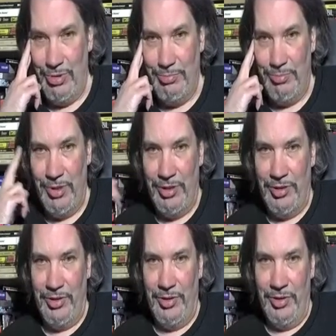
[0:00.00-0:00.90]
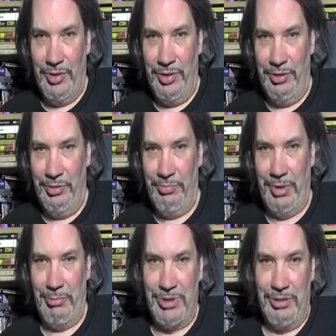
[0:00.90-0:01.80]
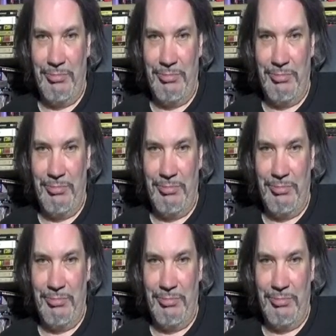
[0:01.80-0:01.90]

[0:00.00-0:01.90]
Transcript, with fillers: and I was